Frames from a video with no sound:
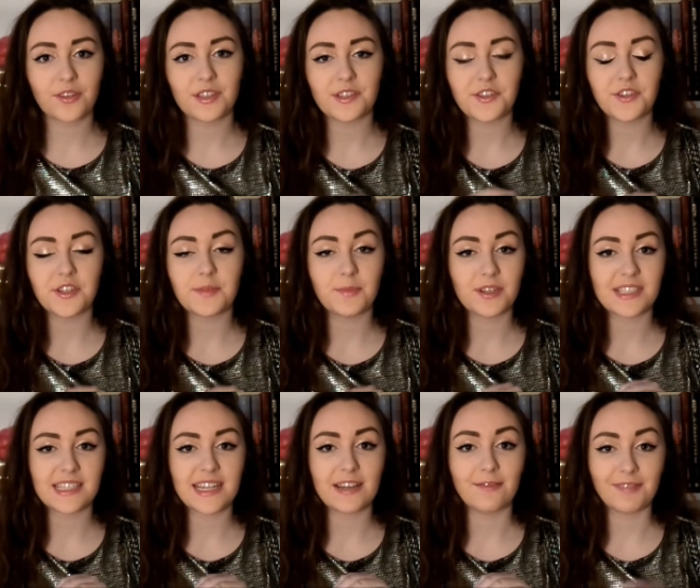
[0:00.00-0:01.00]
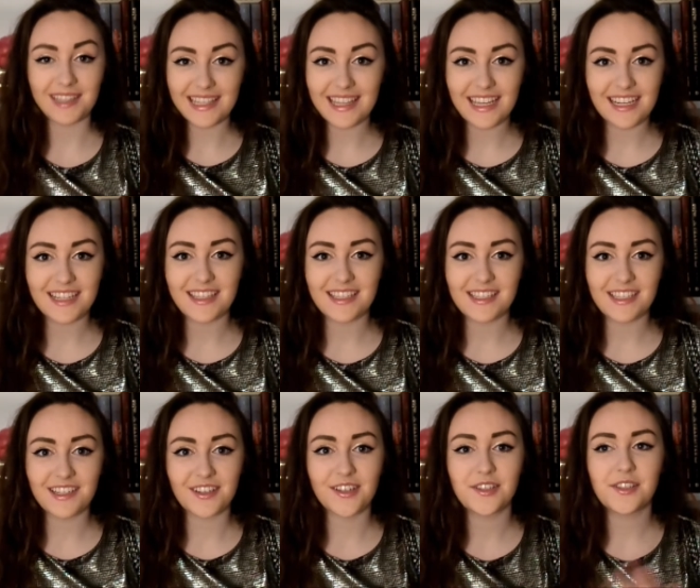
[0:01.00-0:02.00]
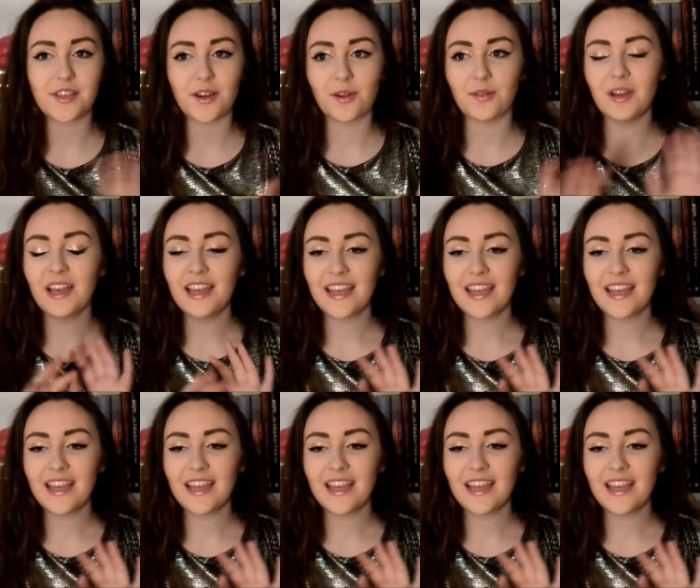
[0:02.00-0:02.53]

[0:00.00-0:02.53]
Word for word: These are just books that I really liked this year, so